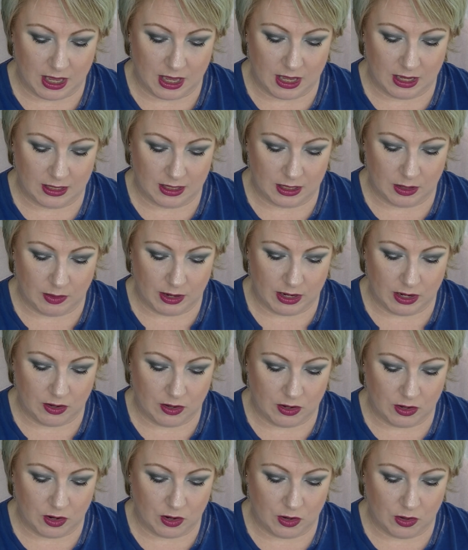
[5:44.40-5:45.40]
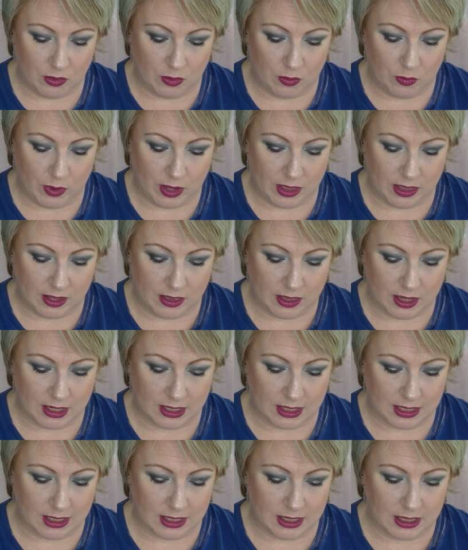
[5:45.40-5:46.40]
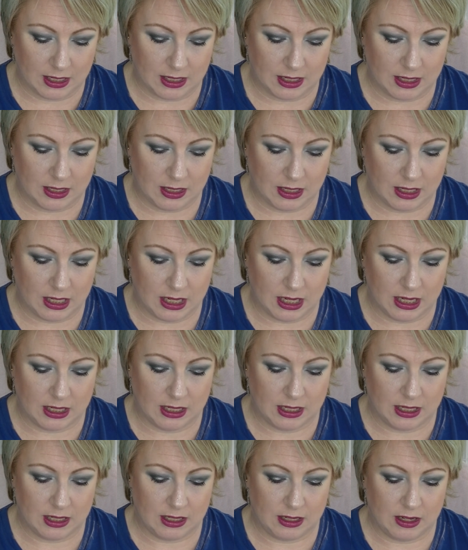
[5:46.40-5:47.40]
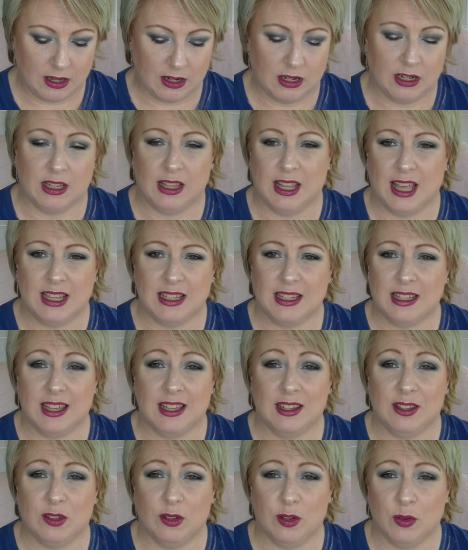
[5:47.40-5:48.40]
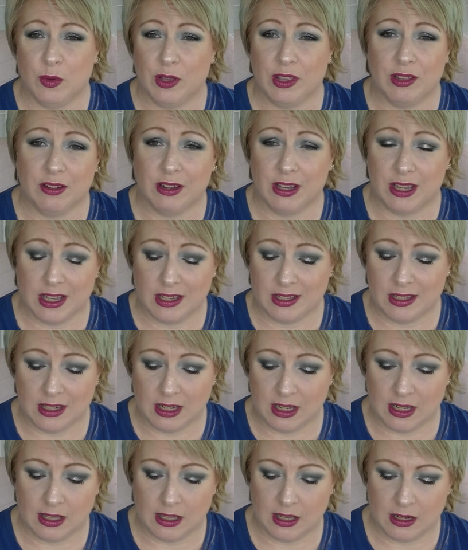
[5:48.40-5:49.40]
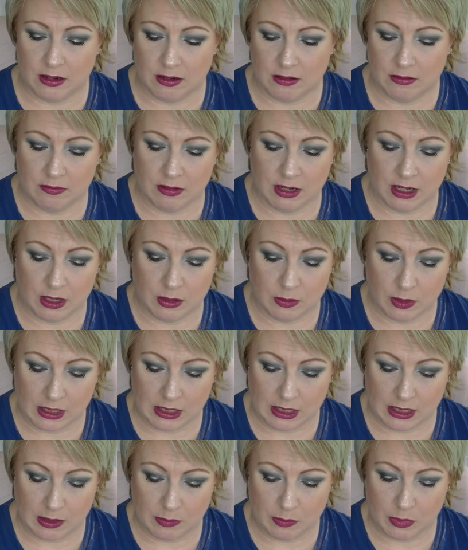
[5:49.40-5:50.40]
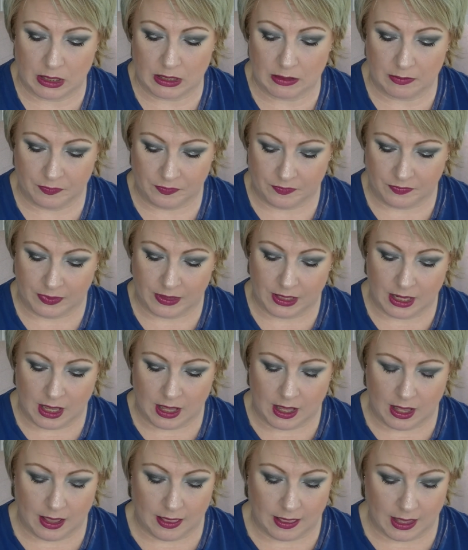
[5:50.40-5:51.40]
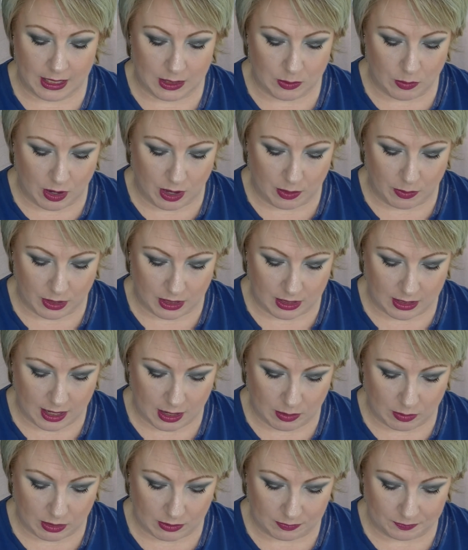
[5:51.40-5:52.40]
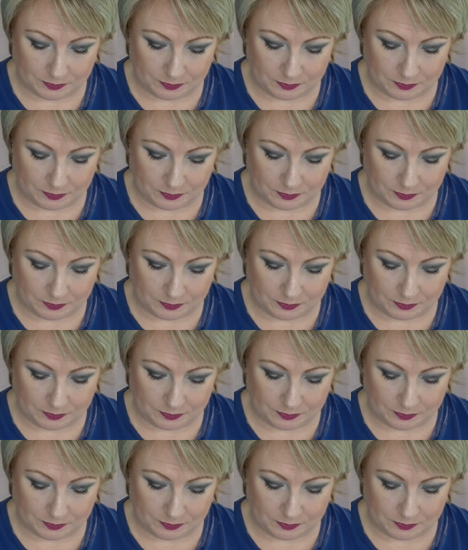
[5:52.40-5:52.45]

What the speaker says: So I don't know whether this is going to last that long, whether it gets decluttered really quickly, but that's why I picked that one.